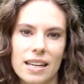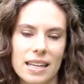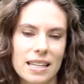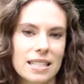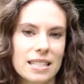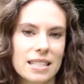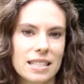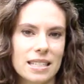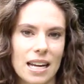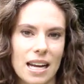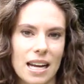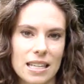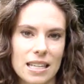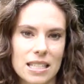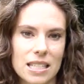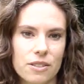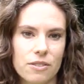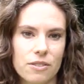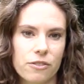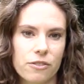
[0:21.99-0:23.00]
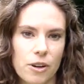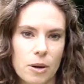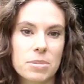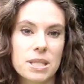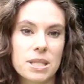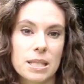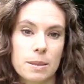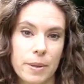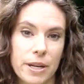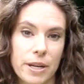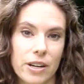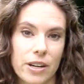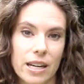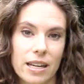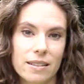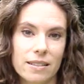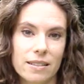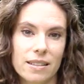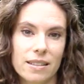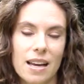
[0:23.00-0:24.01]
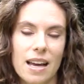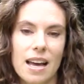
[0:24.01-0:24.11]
insights from spirit,